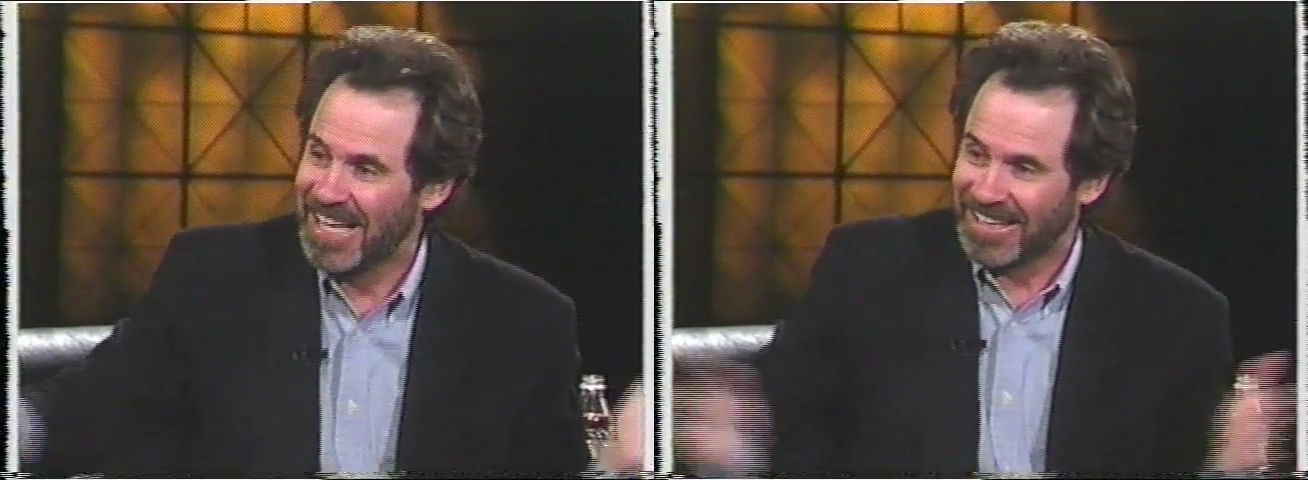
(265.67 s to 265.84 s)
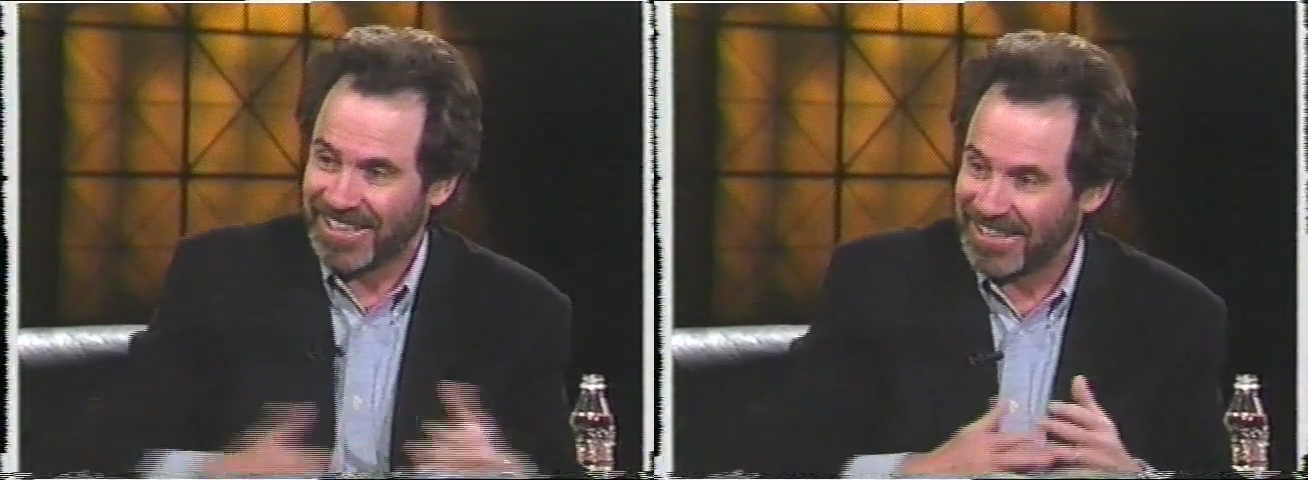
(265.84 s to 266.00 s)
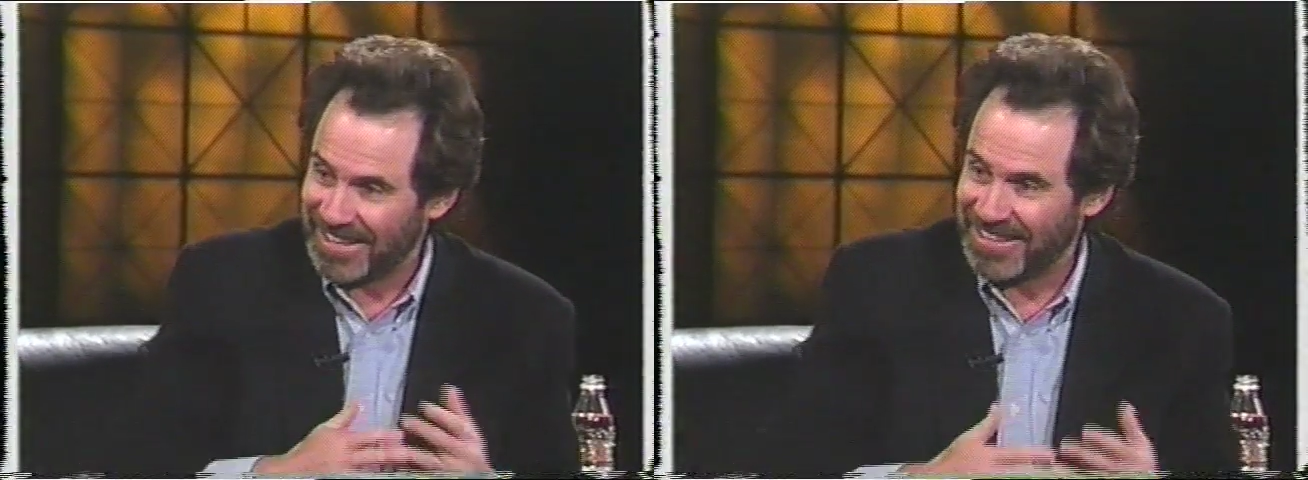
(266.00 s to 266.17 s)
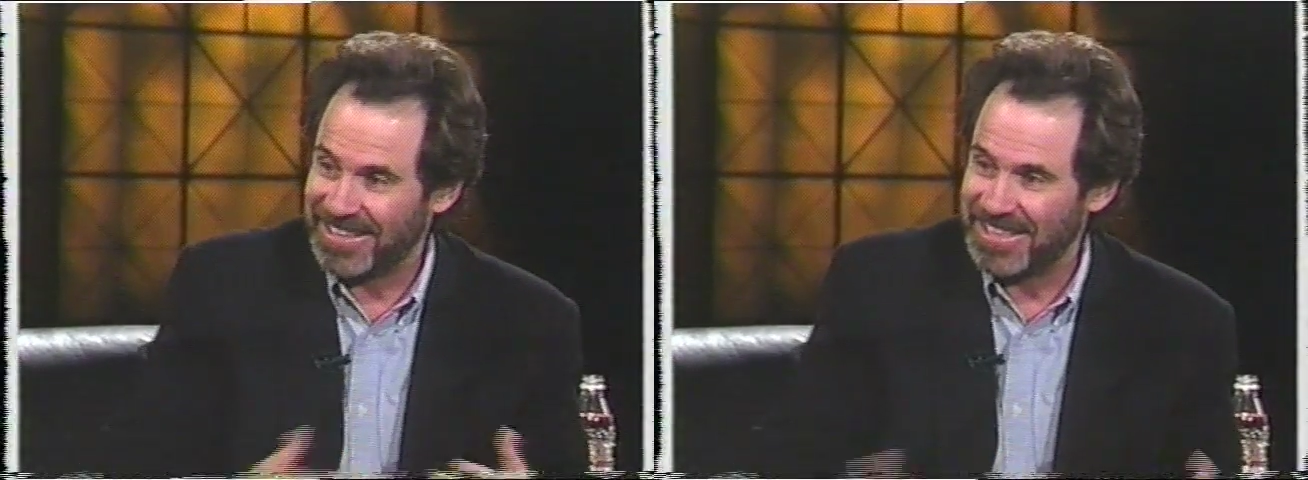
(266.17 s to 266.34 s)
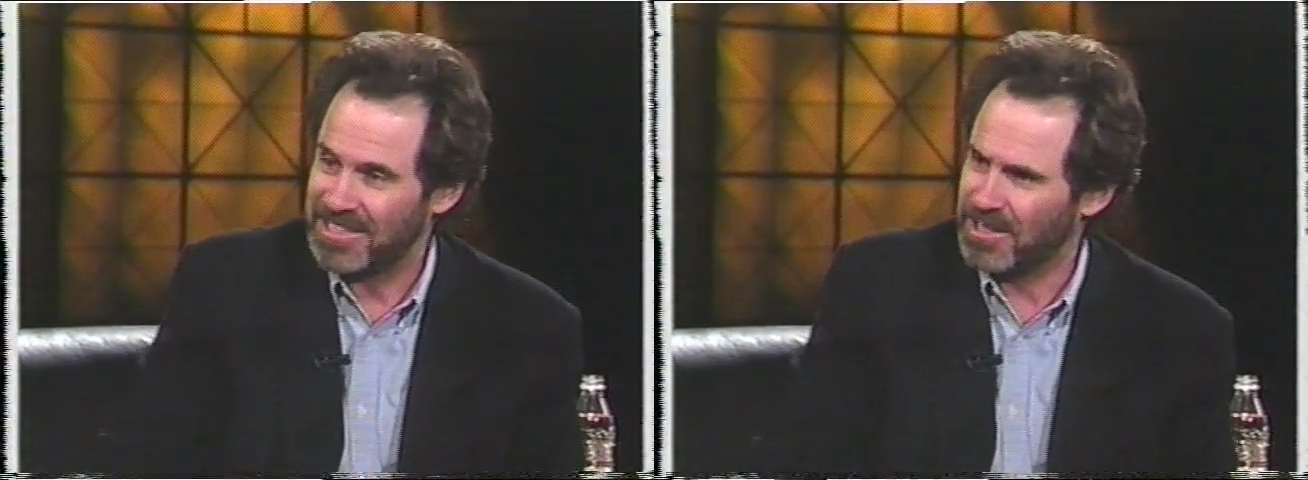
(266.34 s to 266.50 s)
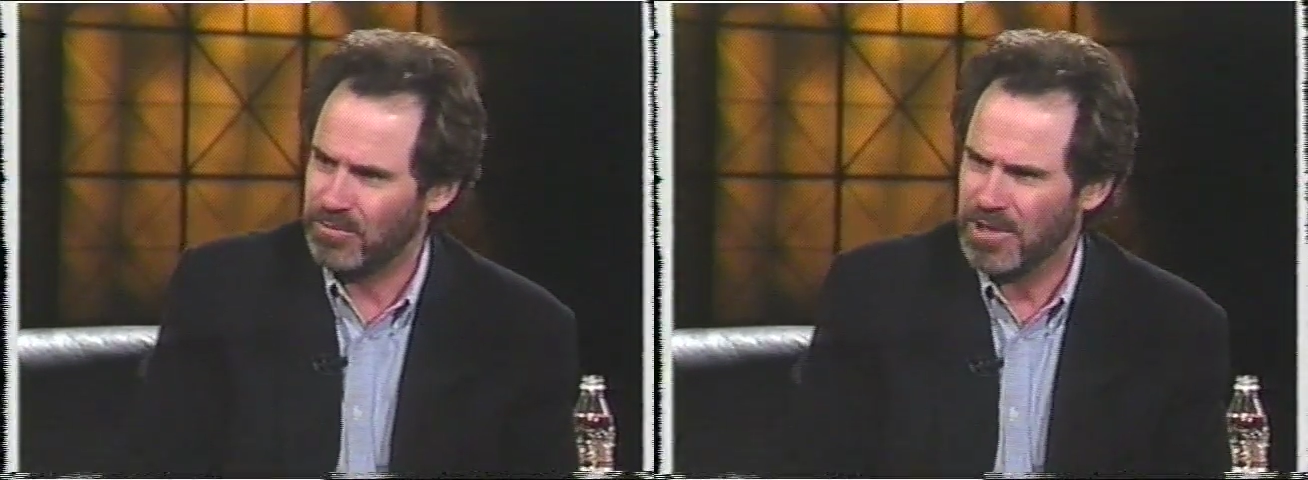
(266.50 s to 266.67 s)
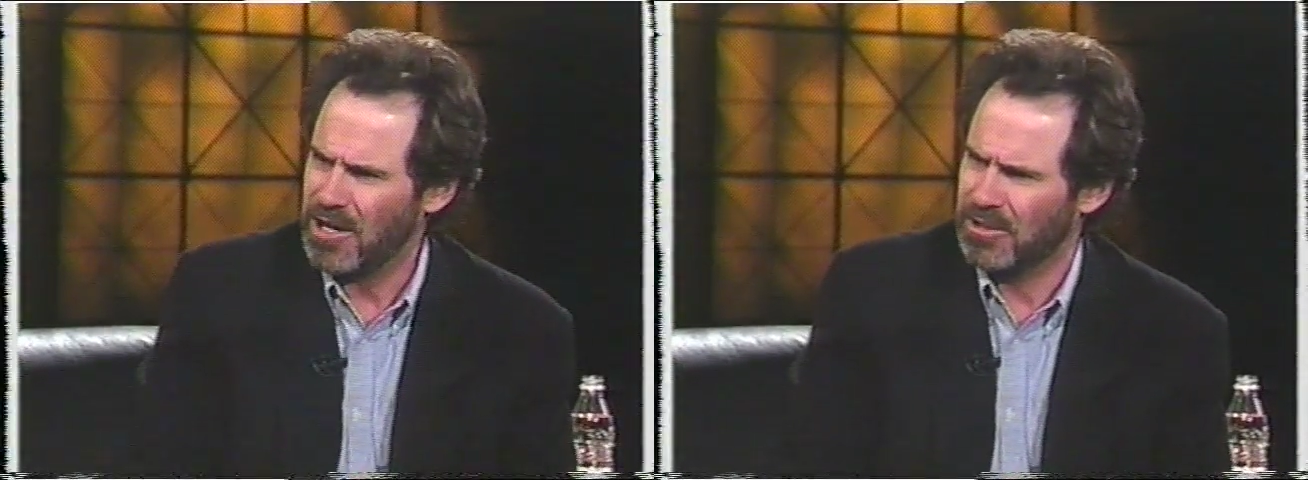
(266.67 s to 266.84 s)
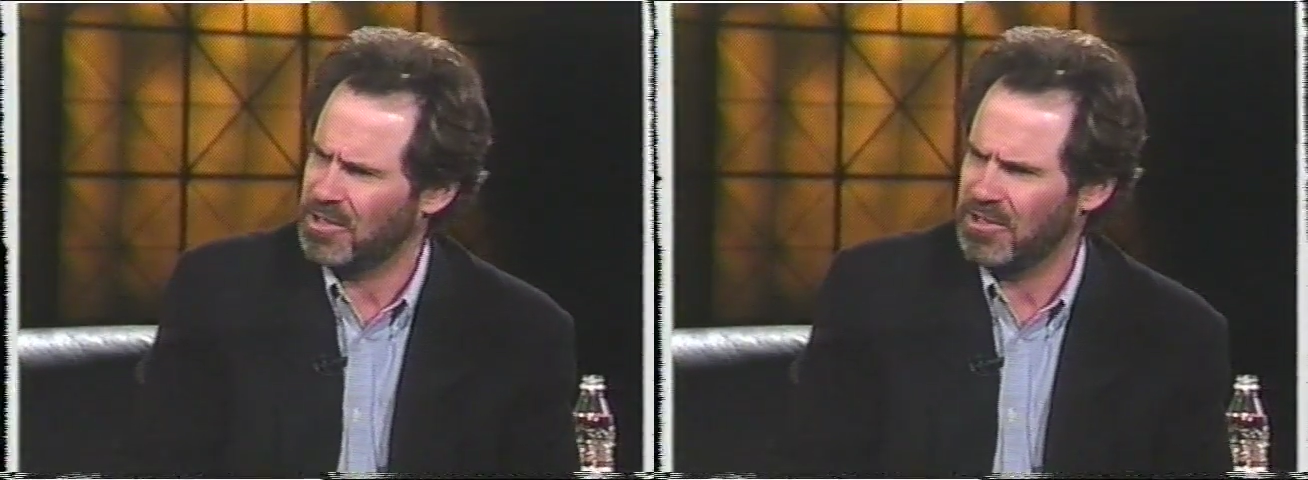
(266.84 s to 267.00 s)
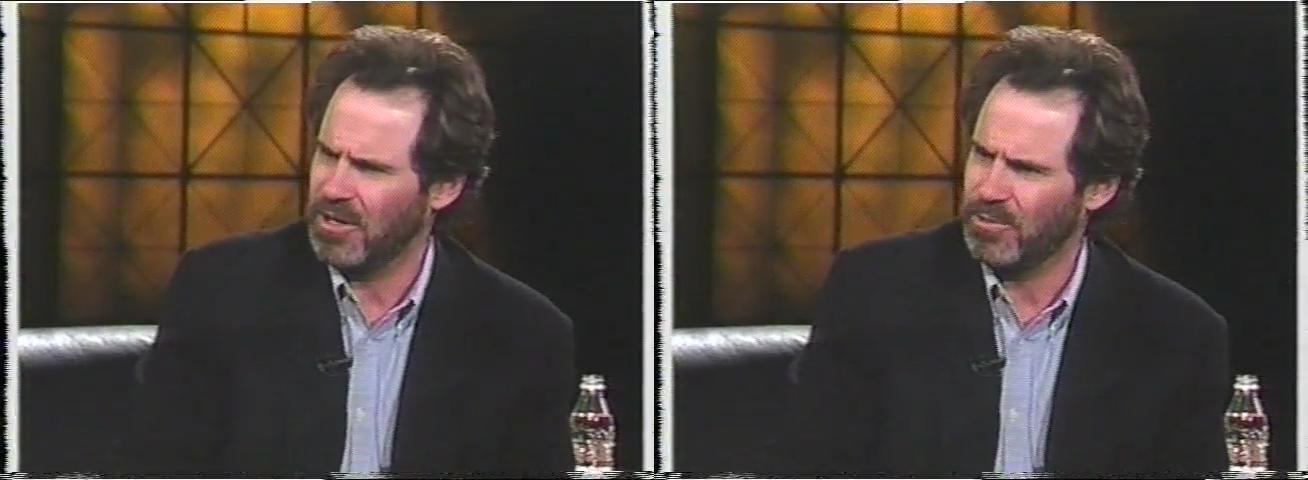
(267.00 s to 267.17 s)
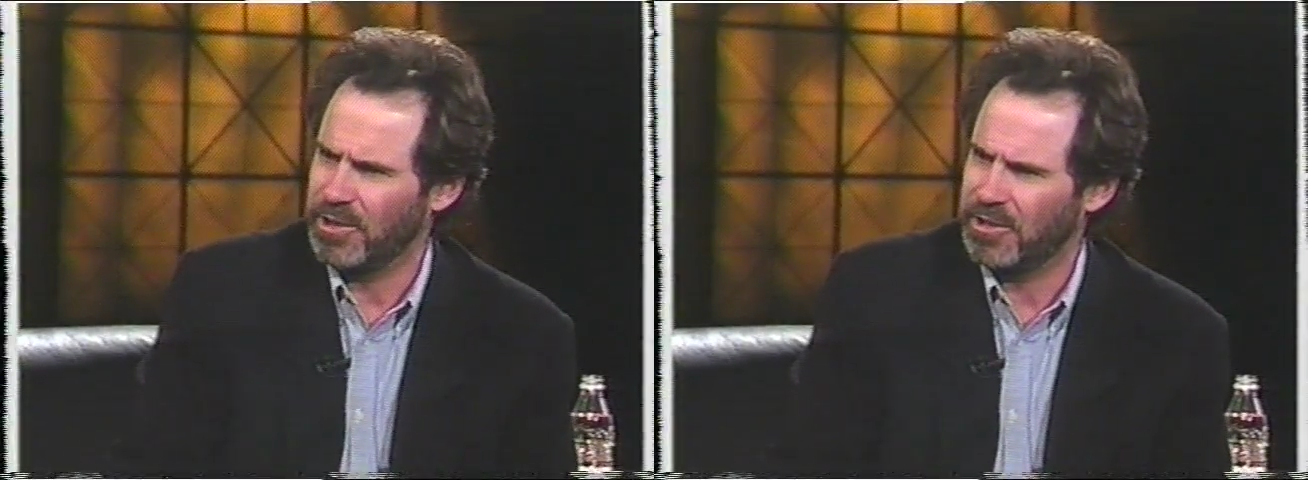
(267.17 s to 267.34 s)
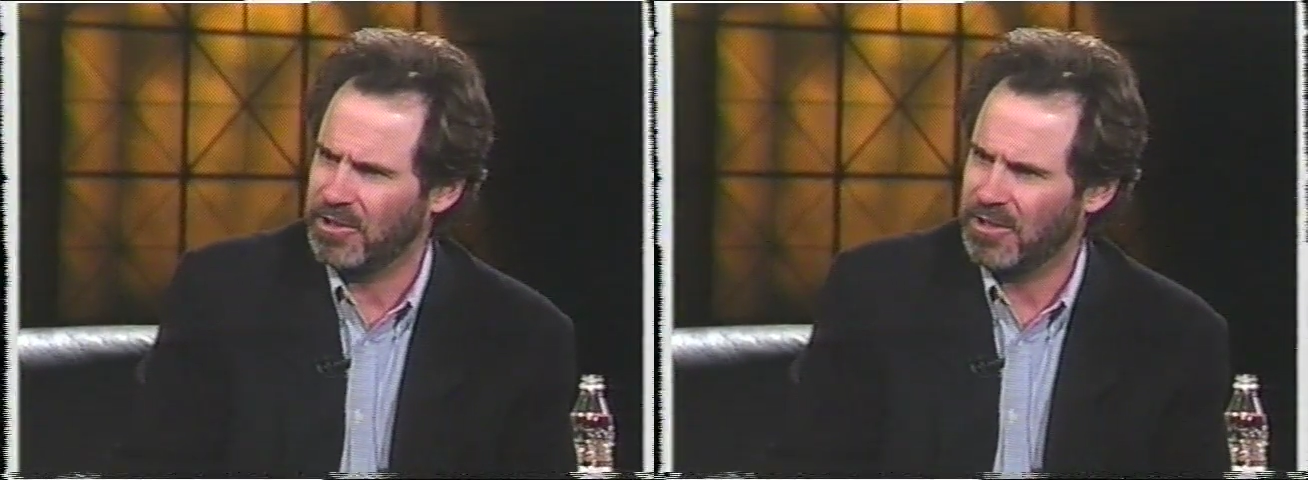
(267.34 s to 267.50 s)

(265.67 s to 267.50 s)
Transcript: Like, they said, no, it's not weird at